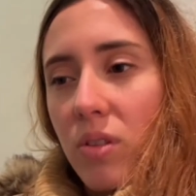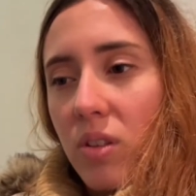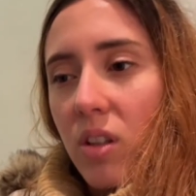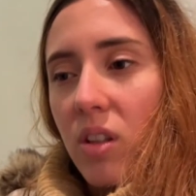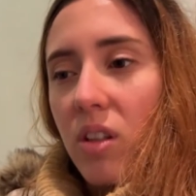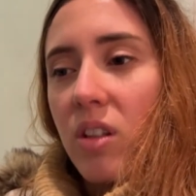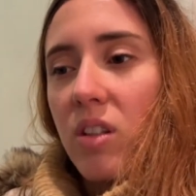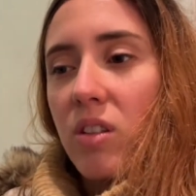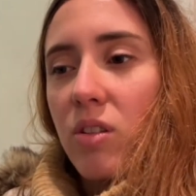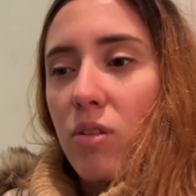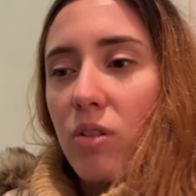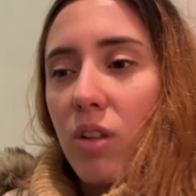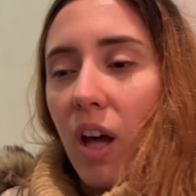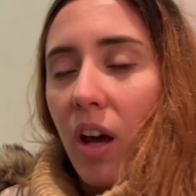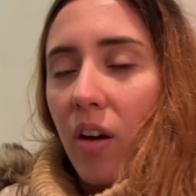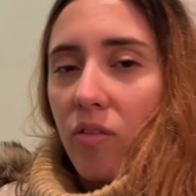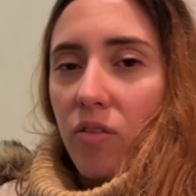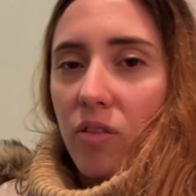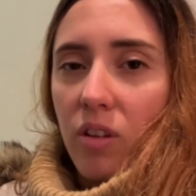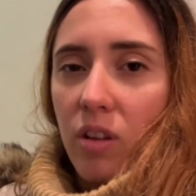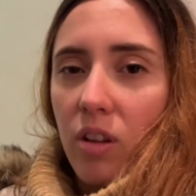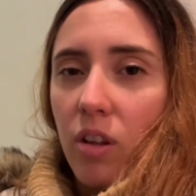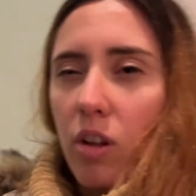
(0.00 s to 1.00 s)
they don't have
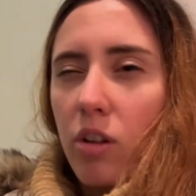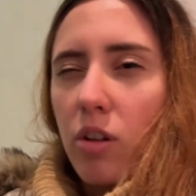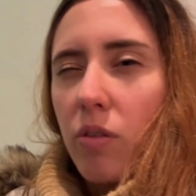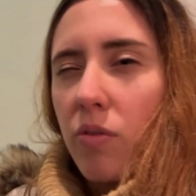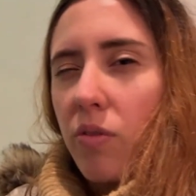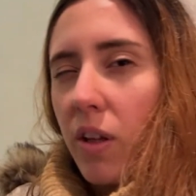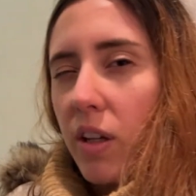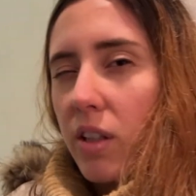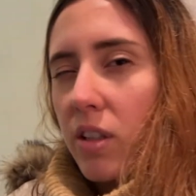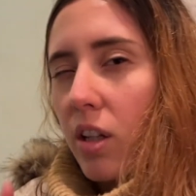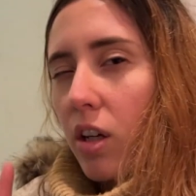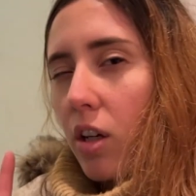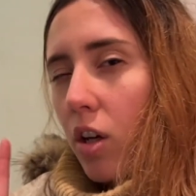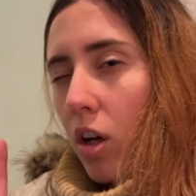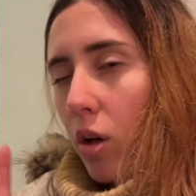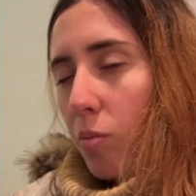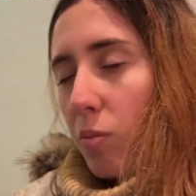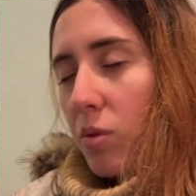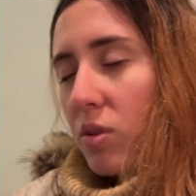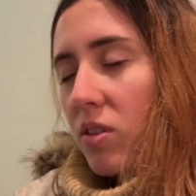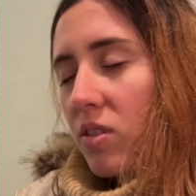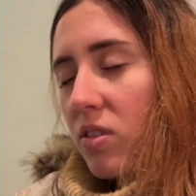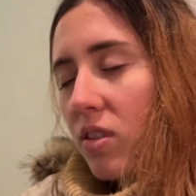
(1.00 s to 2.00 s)
a lot of like the
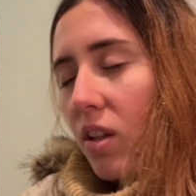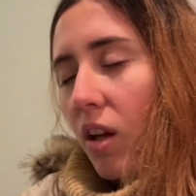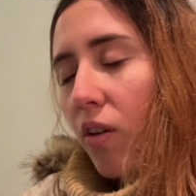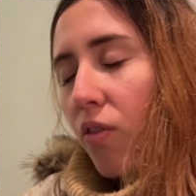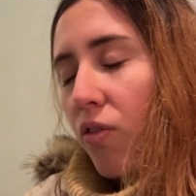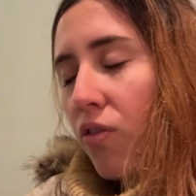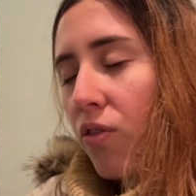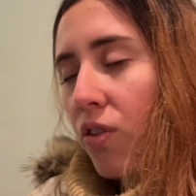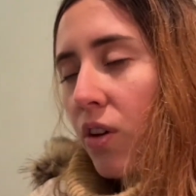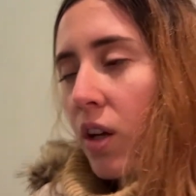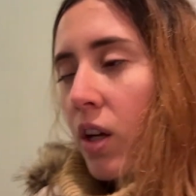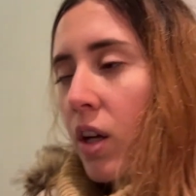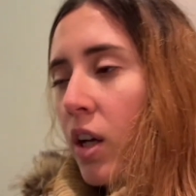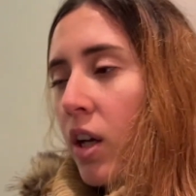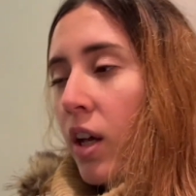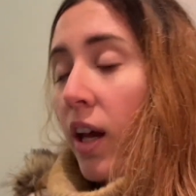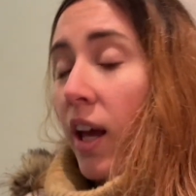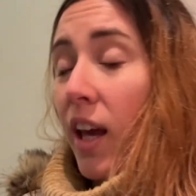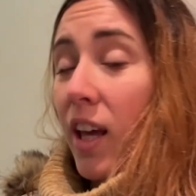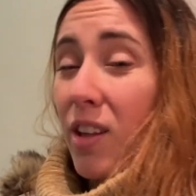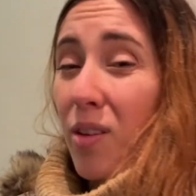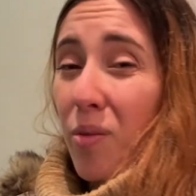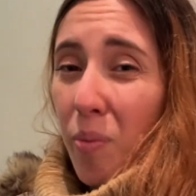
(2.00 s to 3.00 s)
common stuff,
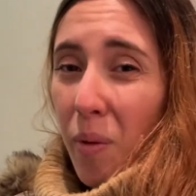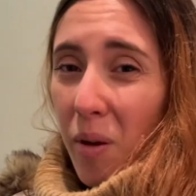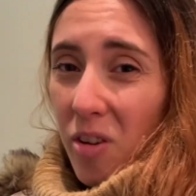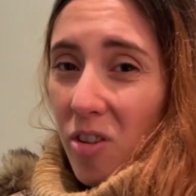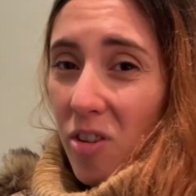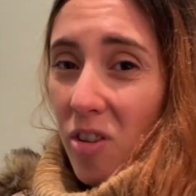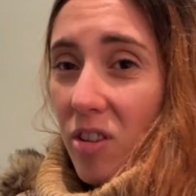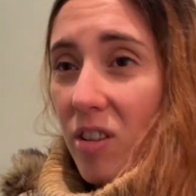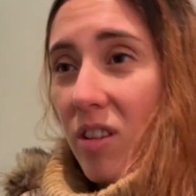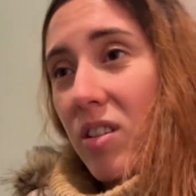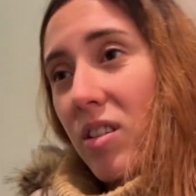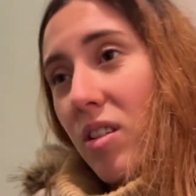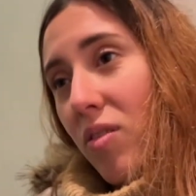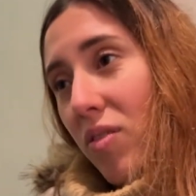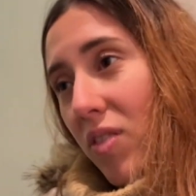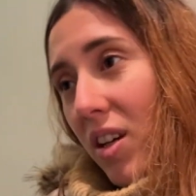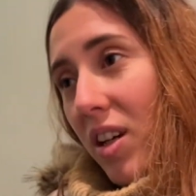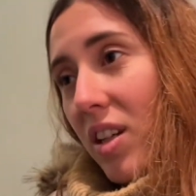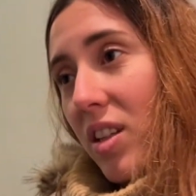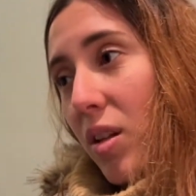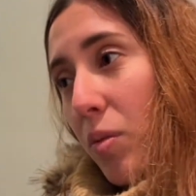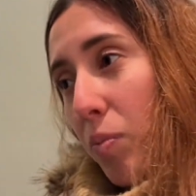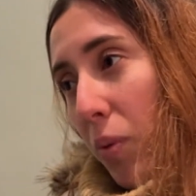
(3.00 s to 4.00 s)
especially in the
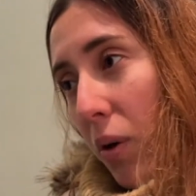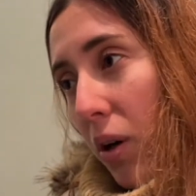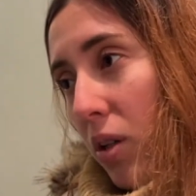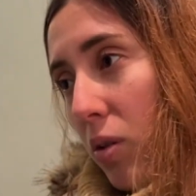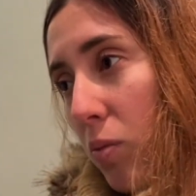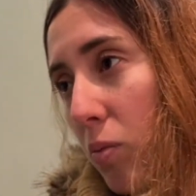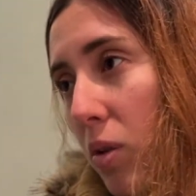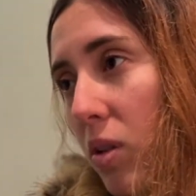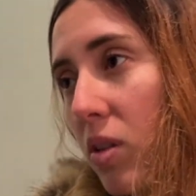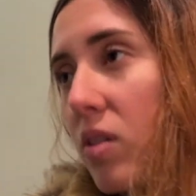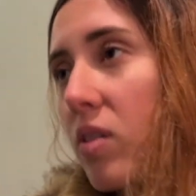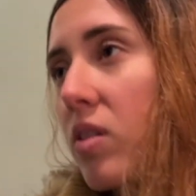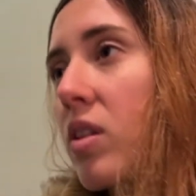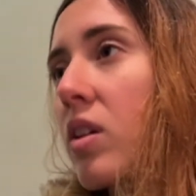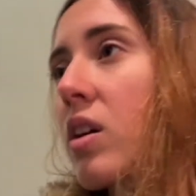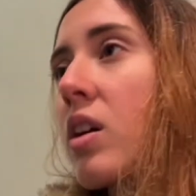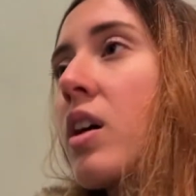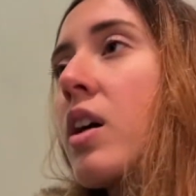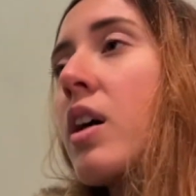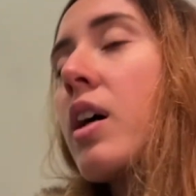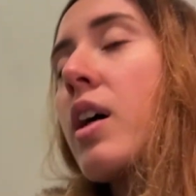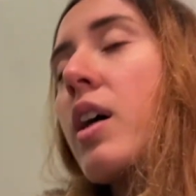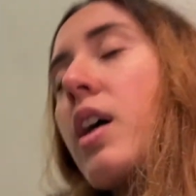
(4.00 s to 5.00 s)
vegan department.
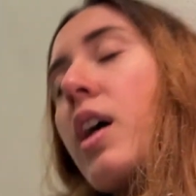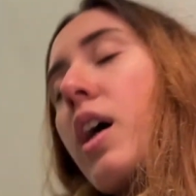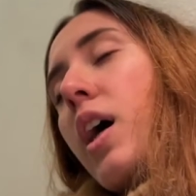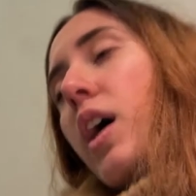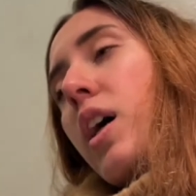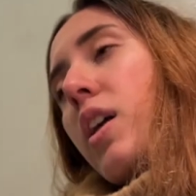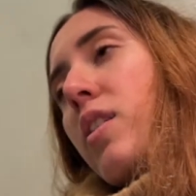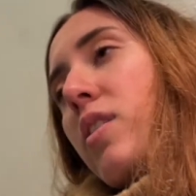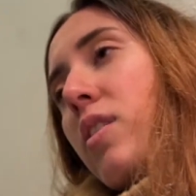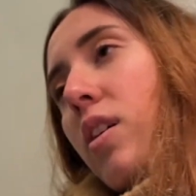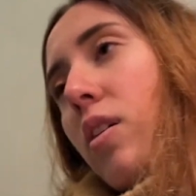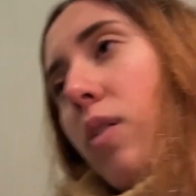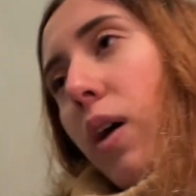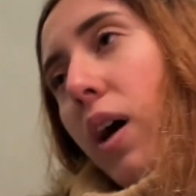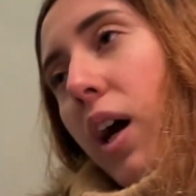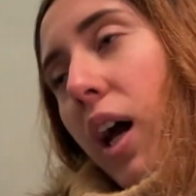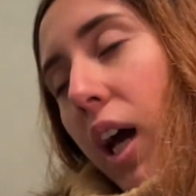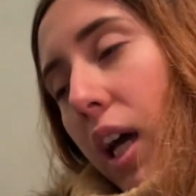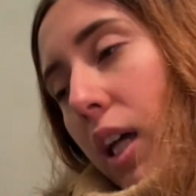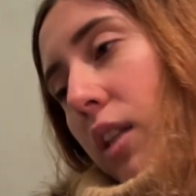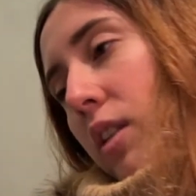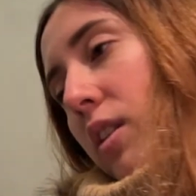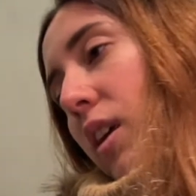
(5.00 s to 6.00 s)
So I
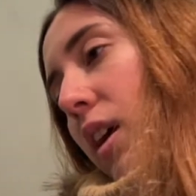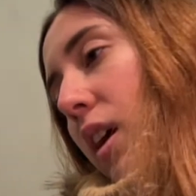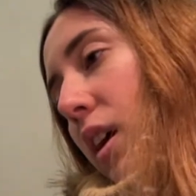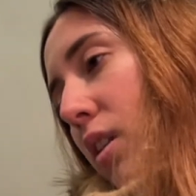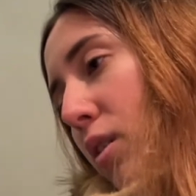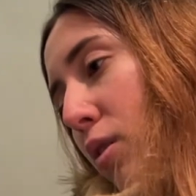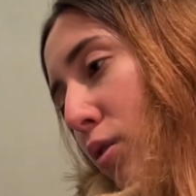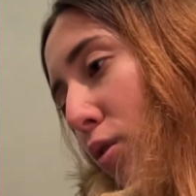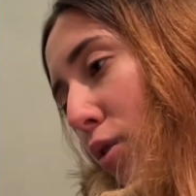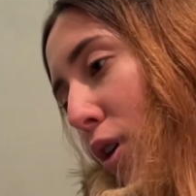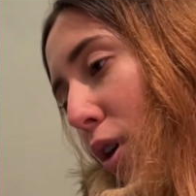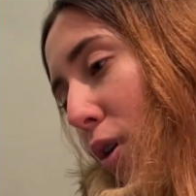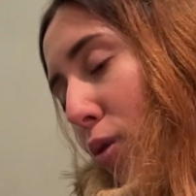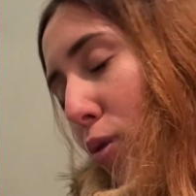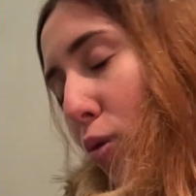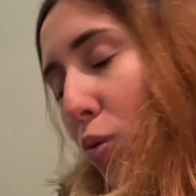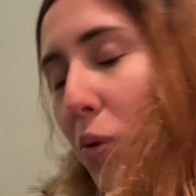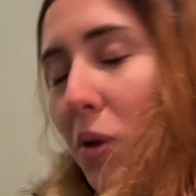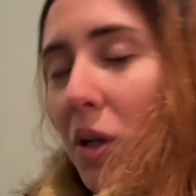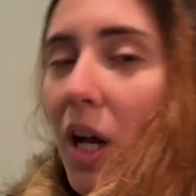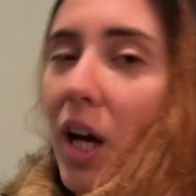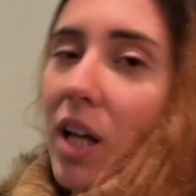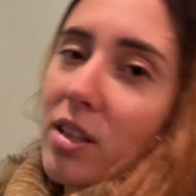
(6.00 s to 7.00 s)
had to go to
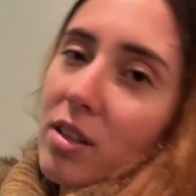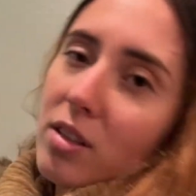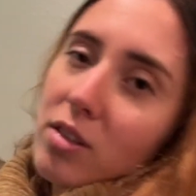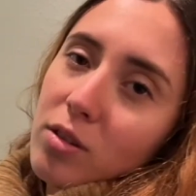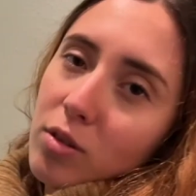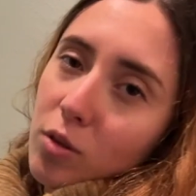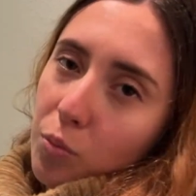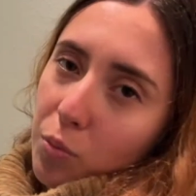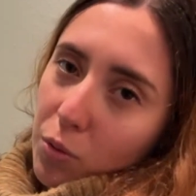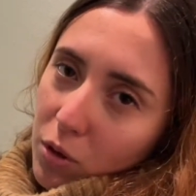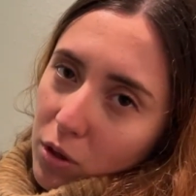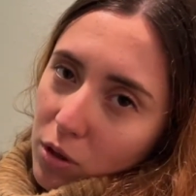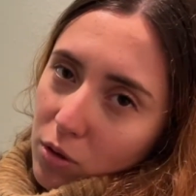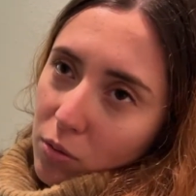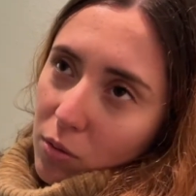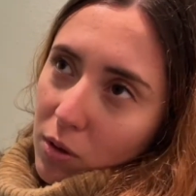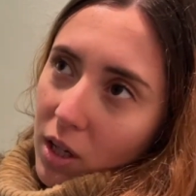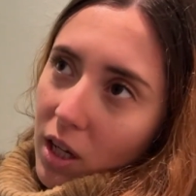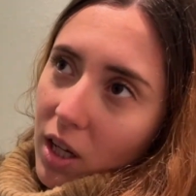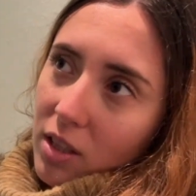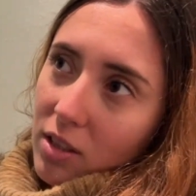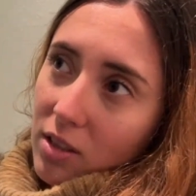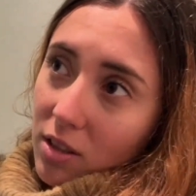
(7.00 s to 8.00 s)
another
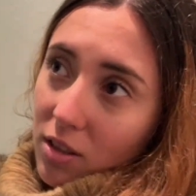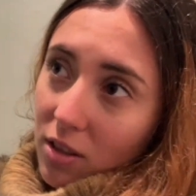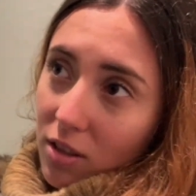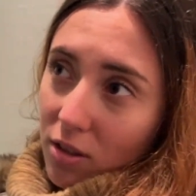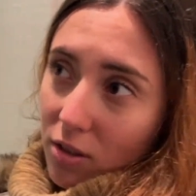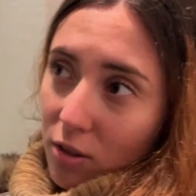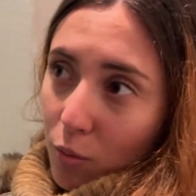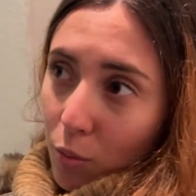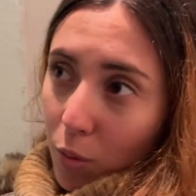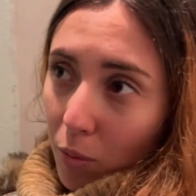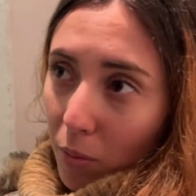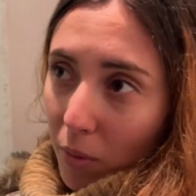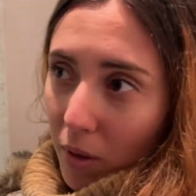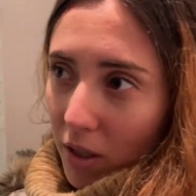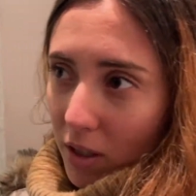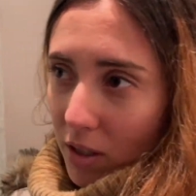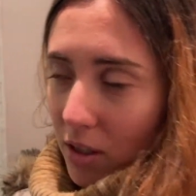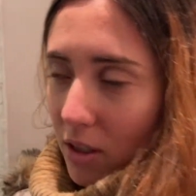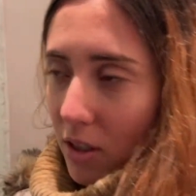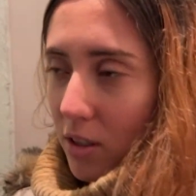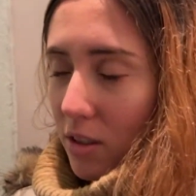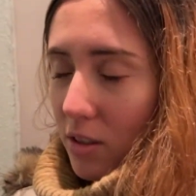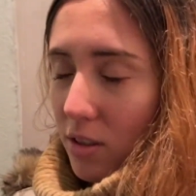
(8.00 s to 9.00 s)

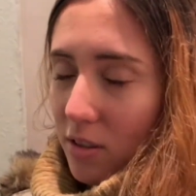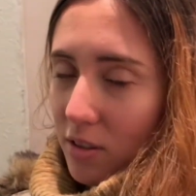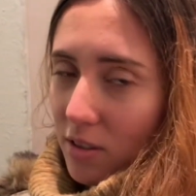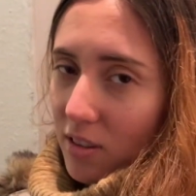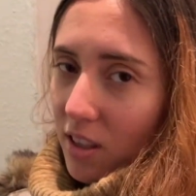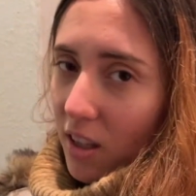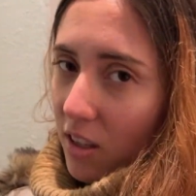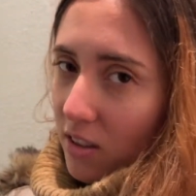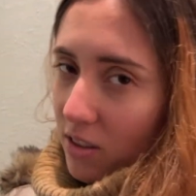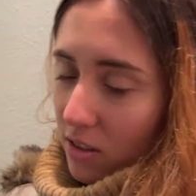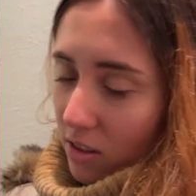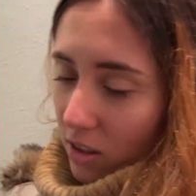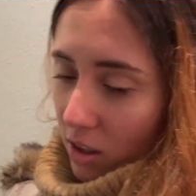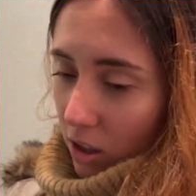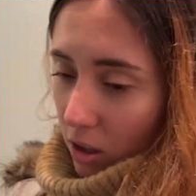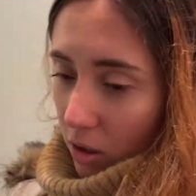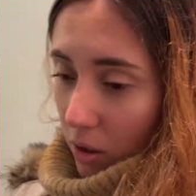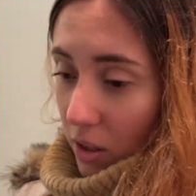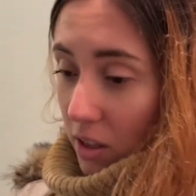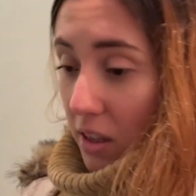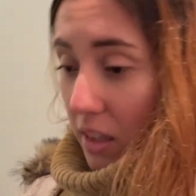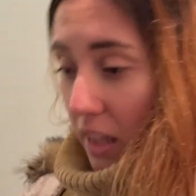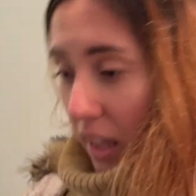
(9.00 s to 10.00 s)
supermarket, Tesco,
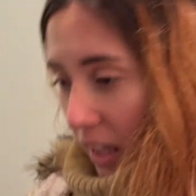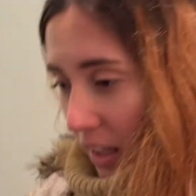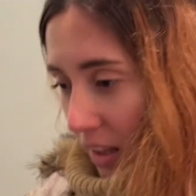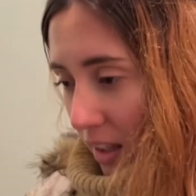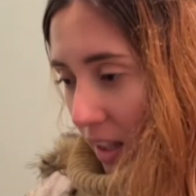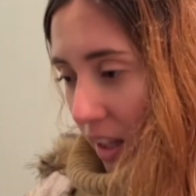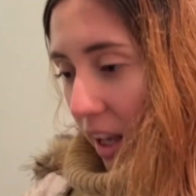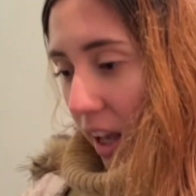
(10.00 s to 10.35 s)
and then they